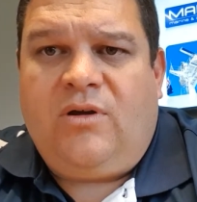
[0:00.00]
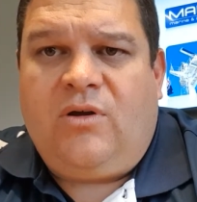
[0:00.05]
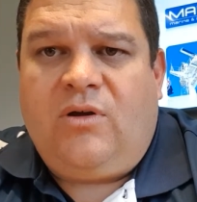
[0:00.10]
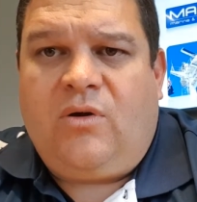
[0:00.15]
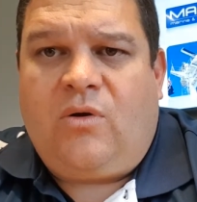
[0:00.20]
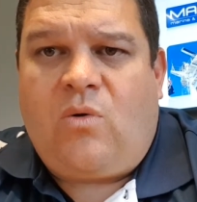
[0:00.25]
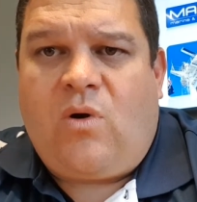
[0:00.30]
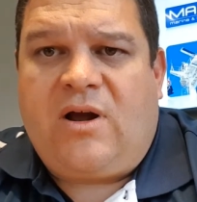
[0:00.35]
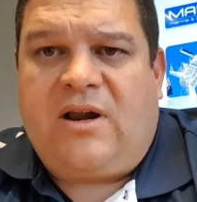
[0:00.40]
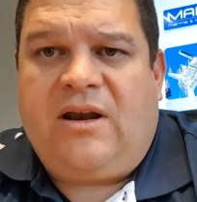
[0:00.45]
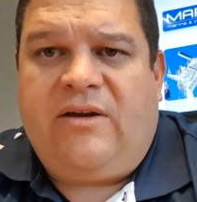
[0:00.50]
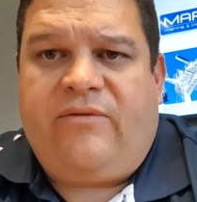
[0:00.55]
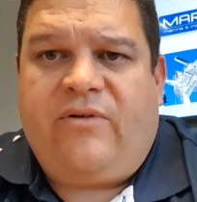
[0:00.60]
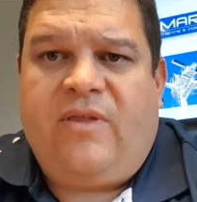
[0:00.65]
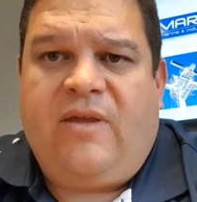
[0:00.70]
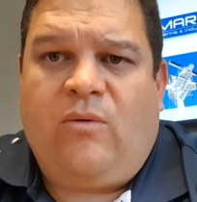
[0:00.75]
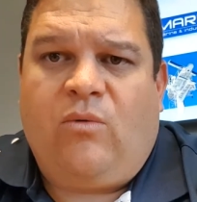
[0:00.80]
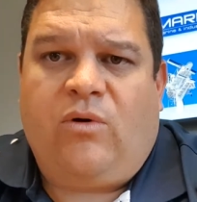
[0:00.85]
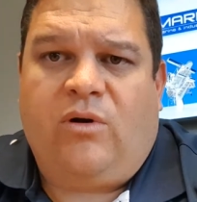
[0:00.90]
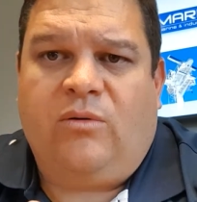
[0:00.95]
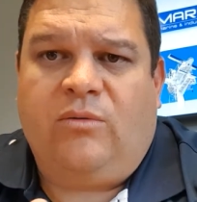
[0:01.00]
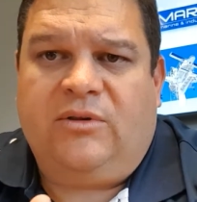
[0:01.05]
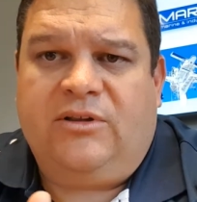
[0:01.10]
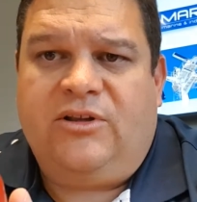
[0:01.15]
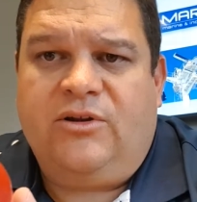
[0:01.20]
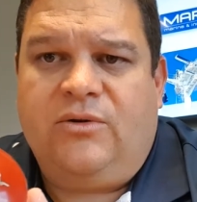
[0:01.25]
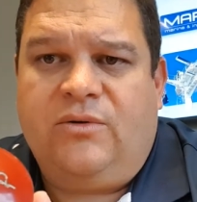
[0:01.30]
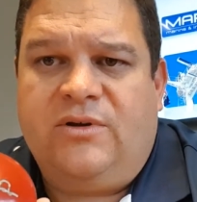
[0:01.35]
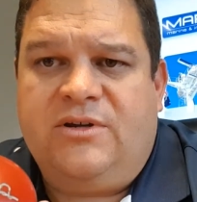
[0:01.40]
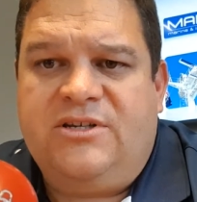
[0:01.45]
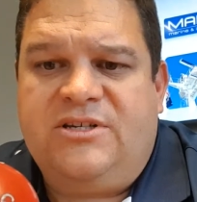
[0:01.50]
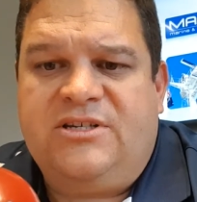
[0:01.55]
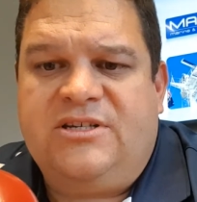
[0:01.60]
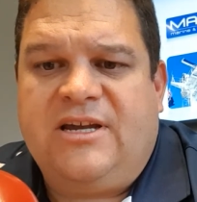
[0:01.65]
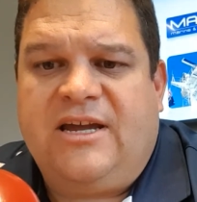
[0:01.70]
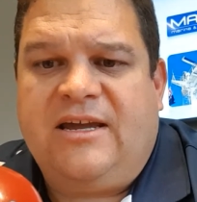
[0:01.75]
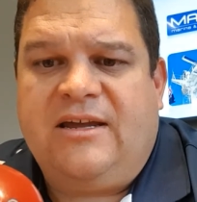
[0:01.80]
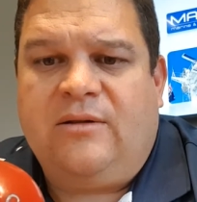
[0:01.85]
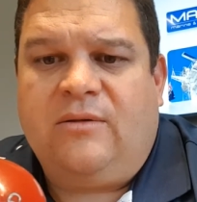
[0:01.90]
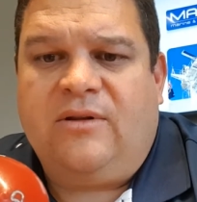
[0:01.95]
quite clever in that what it will do is
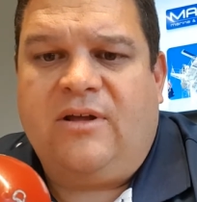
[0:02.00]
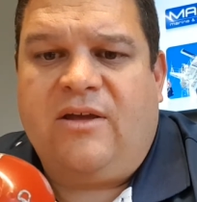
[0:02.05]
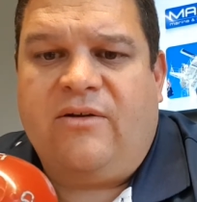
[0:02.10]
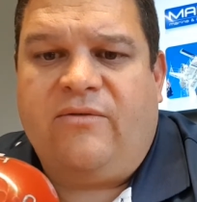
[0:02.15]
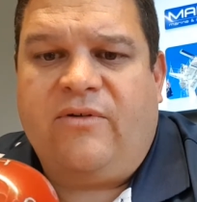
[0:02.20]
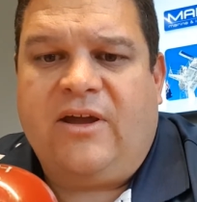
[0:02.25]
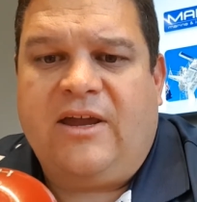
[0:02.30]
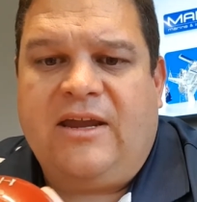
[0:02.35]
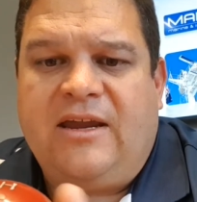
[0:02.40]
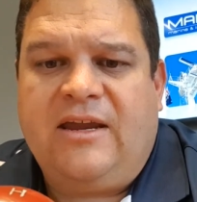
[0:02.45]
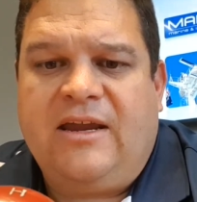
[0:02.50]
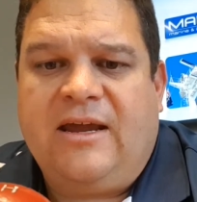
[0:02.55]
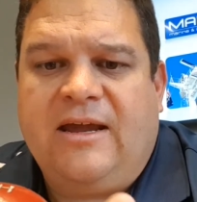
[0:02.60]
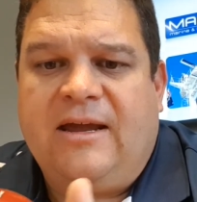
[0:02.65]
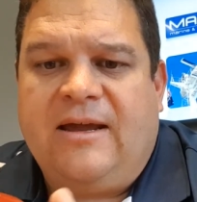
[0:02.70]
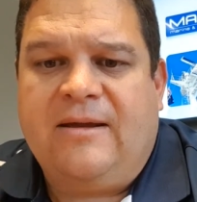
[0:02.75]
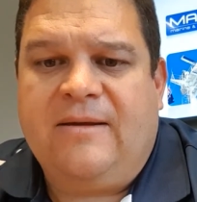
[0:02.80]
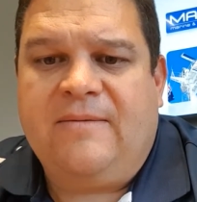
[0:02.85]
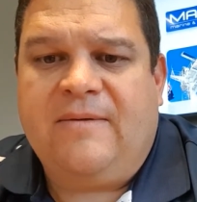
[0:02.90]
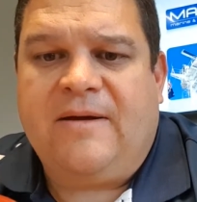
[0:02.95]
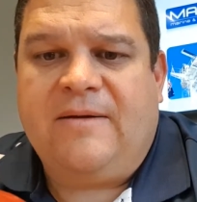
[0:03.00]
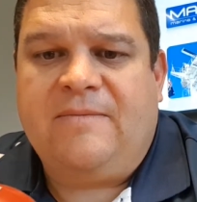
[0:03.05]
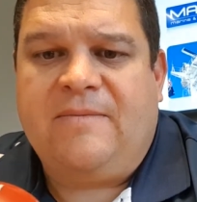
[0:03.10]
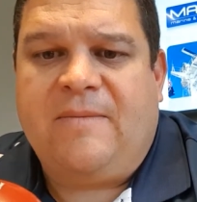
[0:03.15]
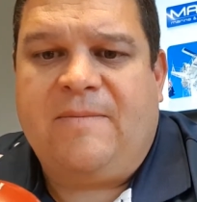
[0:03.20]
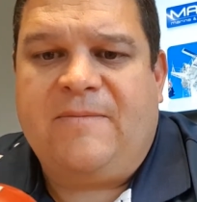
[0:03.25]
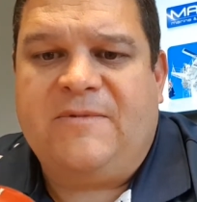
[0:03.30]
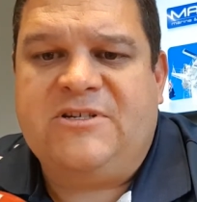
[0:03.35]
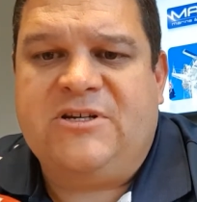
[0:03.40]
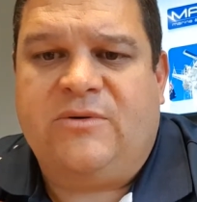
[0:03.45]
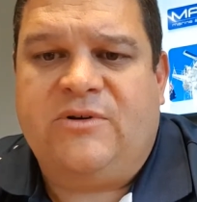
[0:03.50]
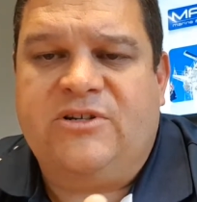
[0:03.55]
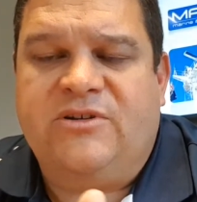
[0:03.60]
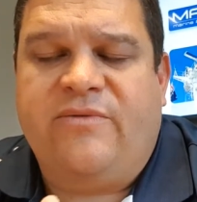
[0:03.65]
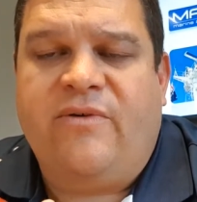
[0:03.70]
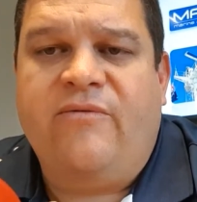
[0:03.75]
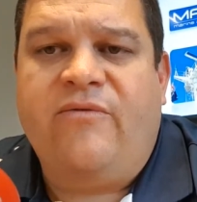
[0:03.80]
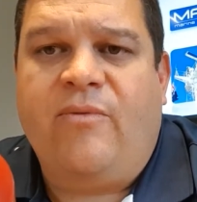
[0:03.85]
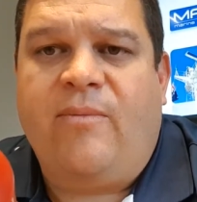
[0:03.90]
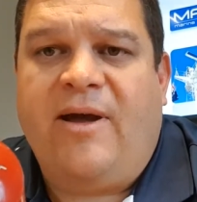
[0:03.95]
it'll give a series
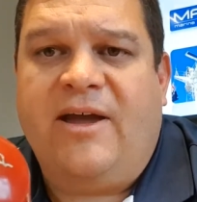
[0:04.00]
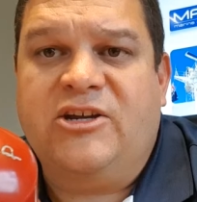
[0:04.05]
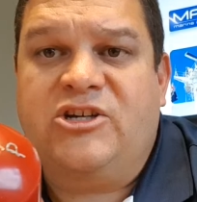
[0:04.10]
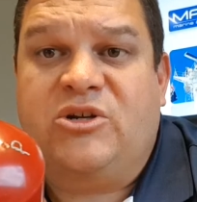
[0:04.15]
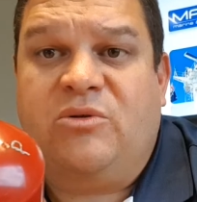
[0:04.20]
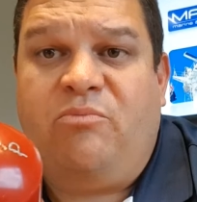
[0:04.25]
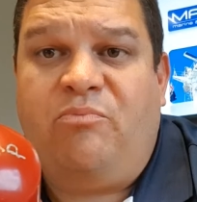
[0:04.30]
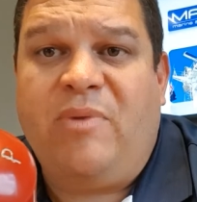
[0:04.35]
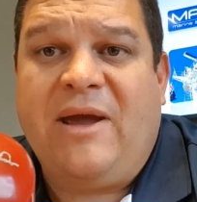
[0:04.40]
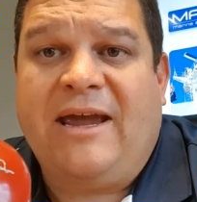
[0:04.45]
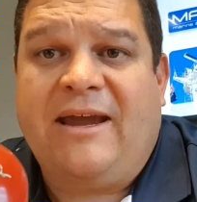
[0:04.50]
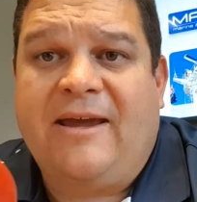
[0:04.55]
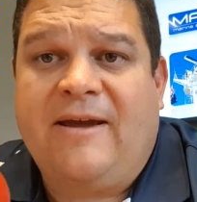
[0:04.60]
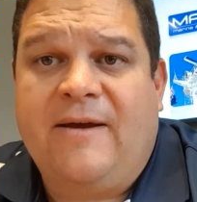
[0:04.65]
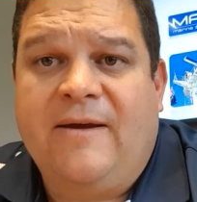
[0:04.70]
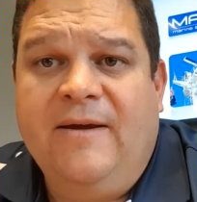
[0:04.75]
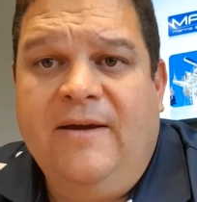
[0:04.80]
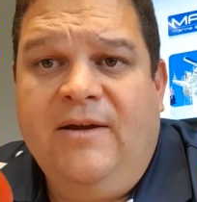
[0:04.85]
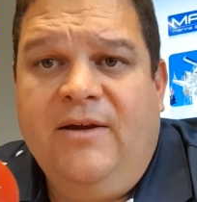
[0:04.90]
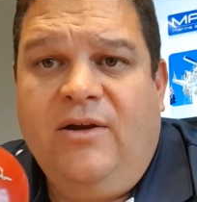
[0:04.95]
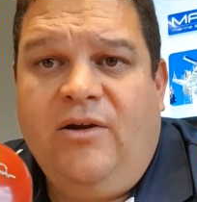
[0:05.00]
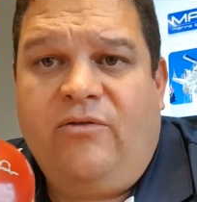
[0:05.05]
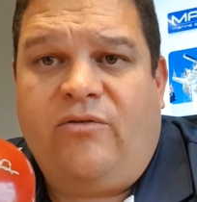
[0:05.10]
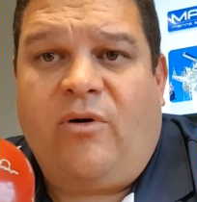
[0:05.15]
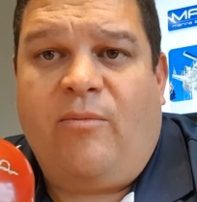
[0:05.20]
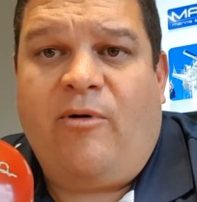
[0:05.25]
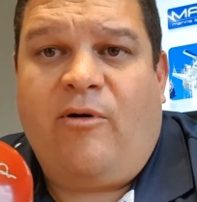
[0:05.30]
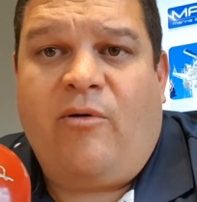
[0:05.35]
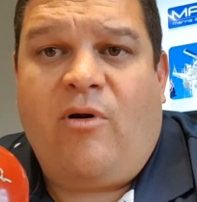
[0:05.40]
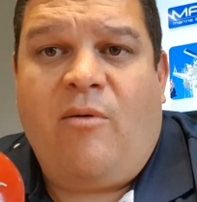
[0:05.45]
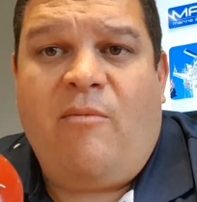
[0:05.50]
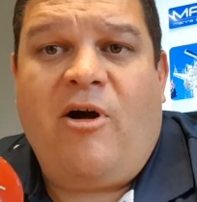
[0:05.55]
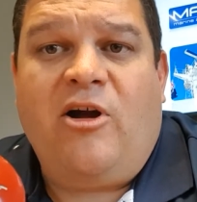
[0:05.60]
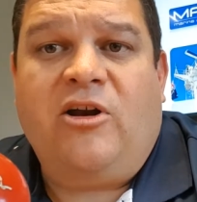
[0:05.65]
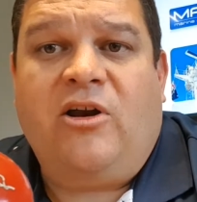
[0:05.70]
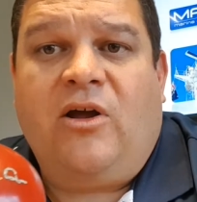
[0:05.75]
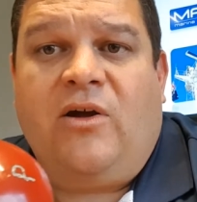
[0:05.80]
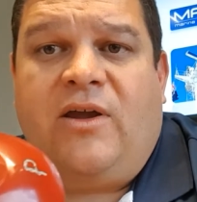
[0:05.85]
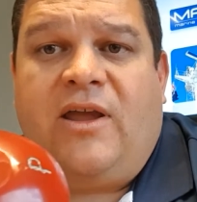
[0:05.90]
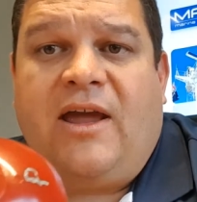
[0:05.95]
of information back from a
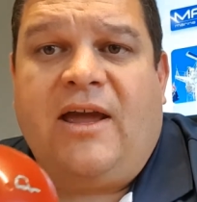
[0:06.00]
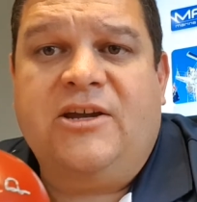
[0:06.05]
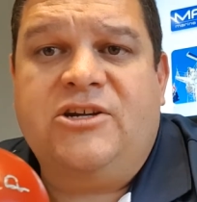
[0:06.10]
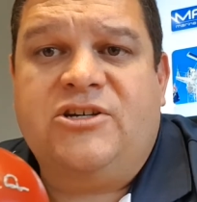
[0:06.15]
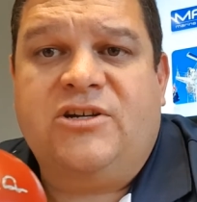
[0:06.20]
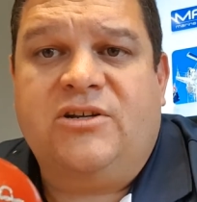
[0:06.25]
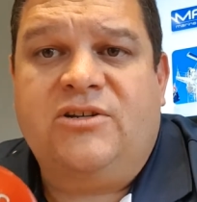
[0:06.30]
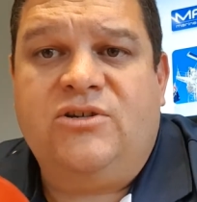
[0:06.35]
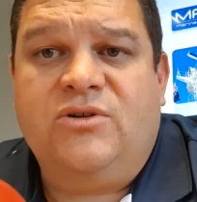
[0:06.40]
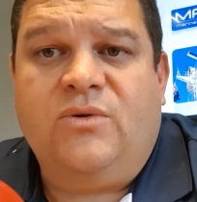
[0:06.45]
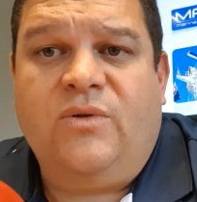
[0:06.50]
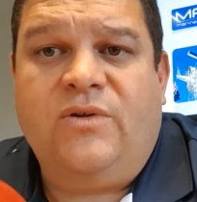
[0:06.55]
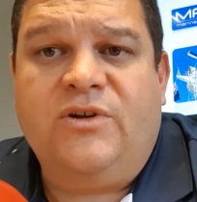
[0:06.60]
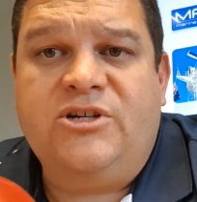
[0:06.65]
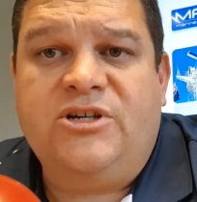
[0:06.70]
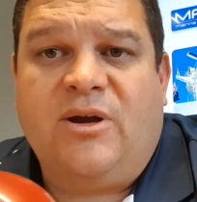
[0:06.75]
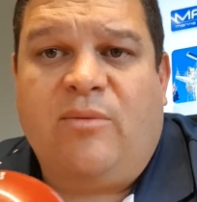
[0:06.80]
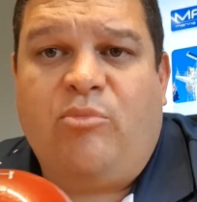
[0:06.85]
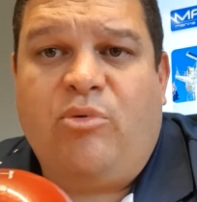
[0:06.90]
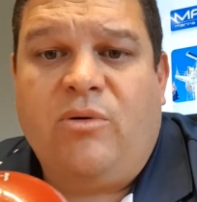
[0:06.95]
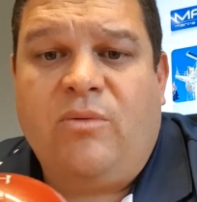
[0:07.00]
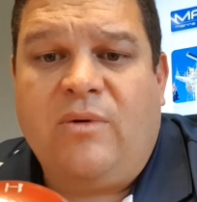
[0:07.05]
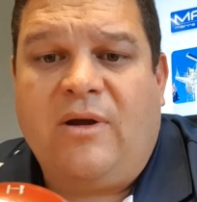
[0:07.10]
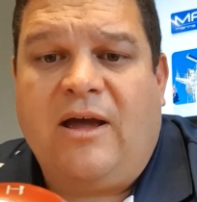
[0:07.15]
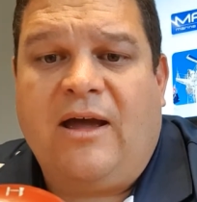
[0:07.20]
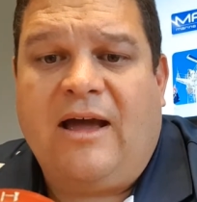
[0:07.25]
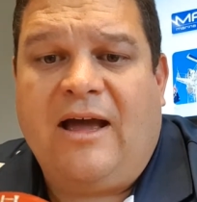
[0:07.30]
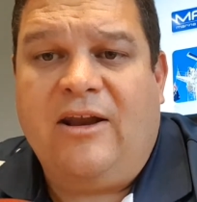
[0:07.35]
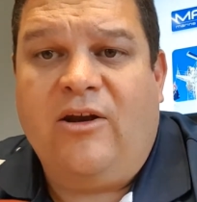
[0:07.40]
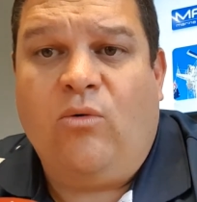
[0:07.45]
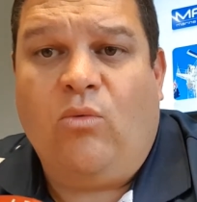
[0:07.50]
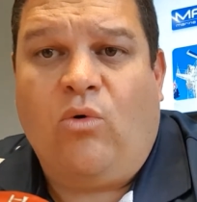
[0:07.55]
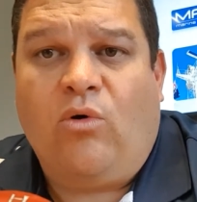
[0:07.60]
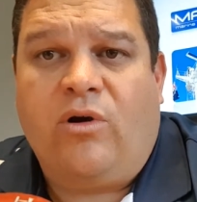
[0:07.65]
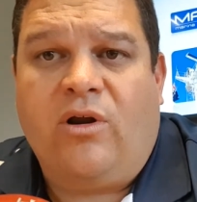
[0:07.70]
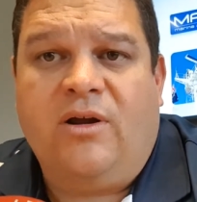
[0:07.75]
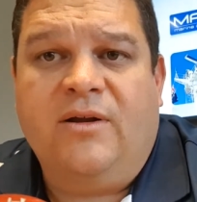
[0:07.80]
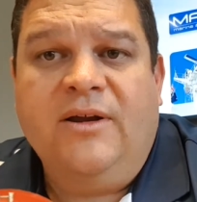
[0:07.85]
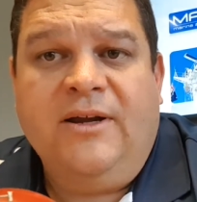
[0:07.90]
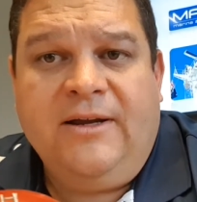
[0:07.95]
remote location to the ship
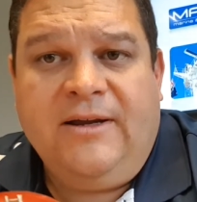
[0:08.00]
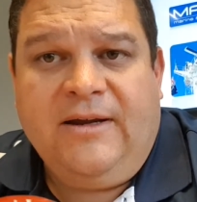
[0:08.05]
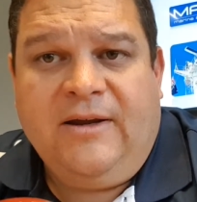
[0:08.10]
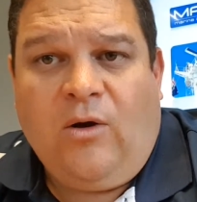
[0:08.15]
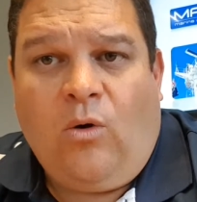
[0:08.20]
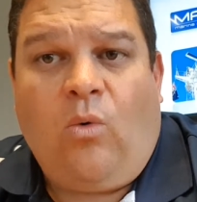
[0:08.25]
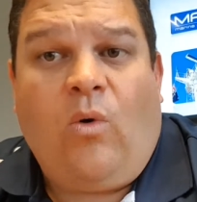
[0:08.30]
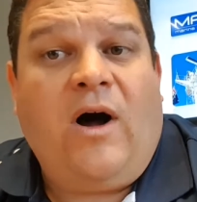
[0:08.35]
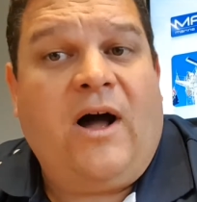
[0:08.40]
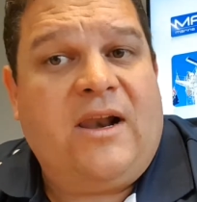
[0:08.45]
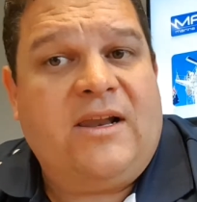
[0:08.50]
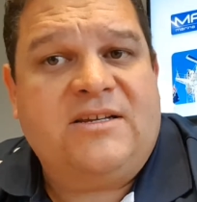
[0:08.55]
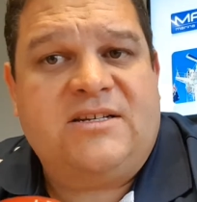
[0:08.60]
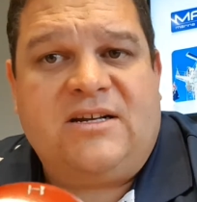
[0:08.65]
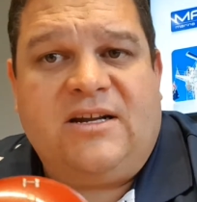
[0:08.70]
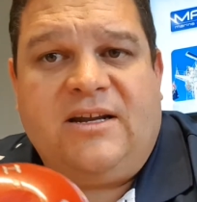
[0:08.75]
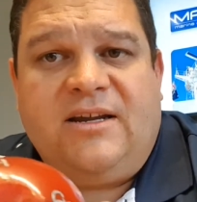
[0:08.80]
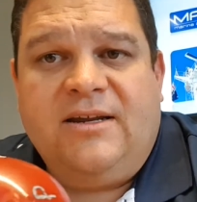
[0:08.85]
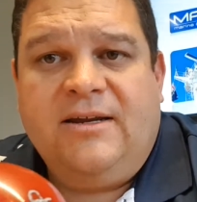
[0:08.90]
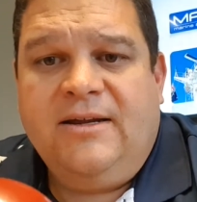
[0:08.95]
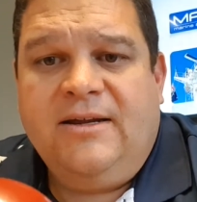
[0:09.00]
underwater wirelessly